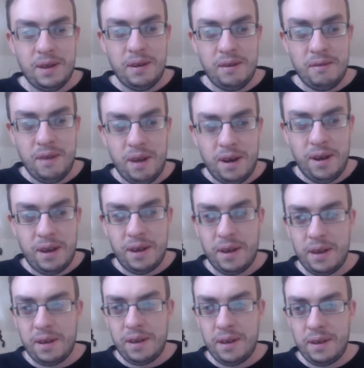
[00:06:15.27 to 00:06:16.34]
Right.
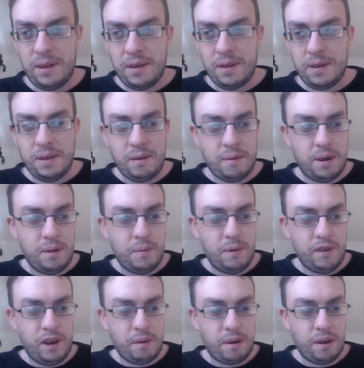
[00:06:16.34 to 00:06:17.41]
I'm
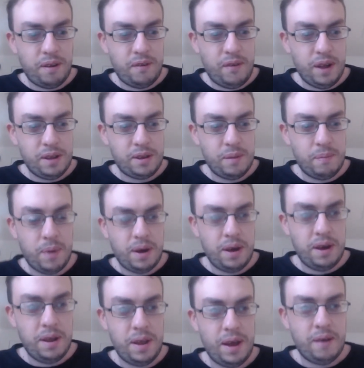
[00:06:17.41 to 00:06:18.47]
gonna fetch the
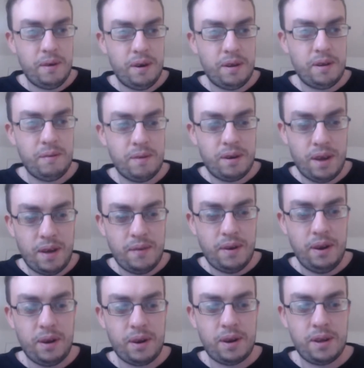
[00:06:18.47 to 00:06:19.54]
buyer now on. We're gonna have a
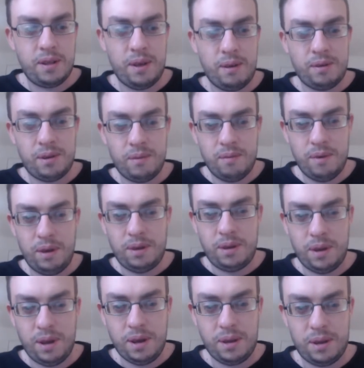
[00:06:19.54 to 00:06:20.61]
look and do some
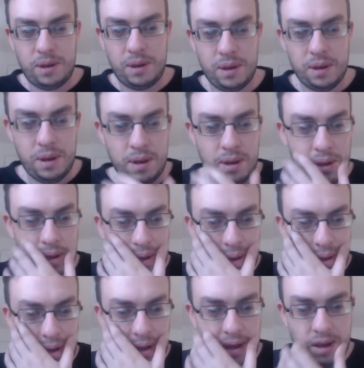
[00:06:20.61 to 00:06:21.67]
research.
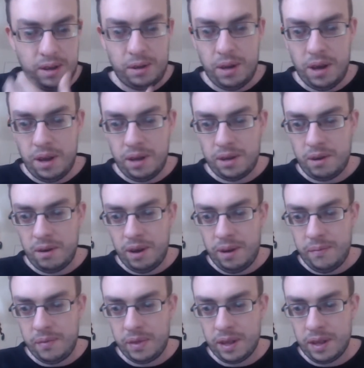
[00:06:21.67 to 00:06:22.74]
I'll share the screen.
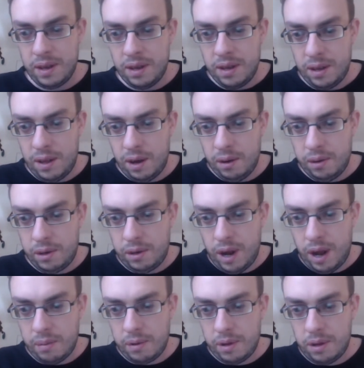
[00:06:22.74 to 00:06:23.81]
Those
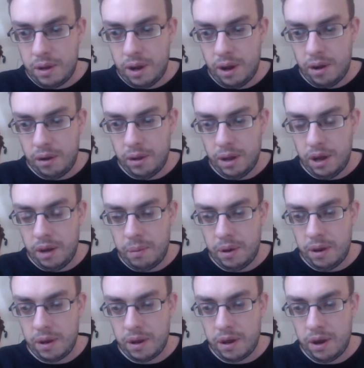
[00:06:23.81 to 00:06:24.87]
straps are to hold it up on
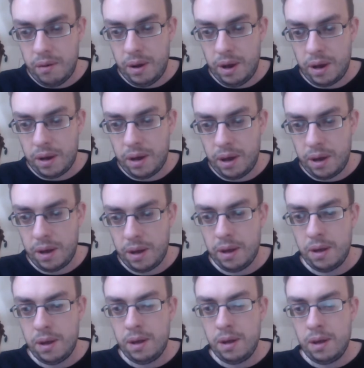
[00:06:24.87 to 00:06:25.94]
the coat hanger.
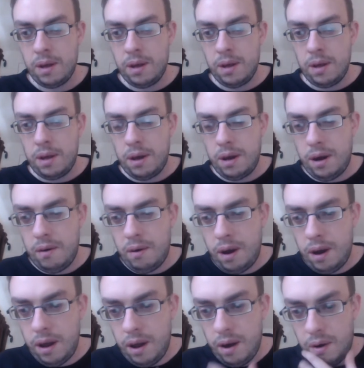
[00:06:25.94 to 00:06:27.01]
All
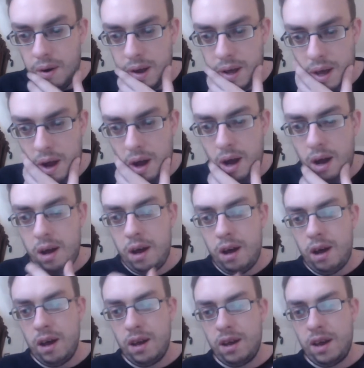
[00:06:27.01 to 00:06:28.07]
right.
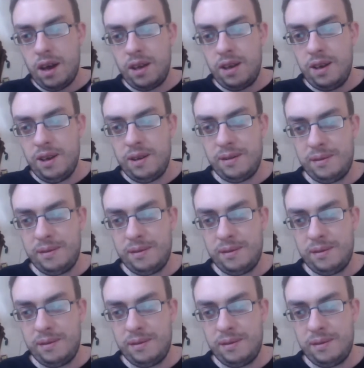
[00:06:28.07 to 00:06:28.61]
I get you.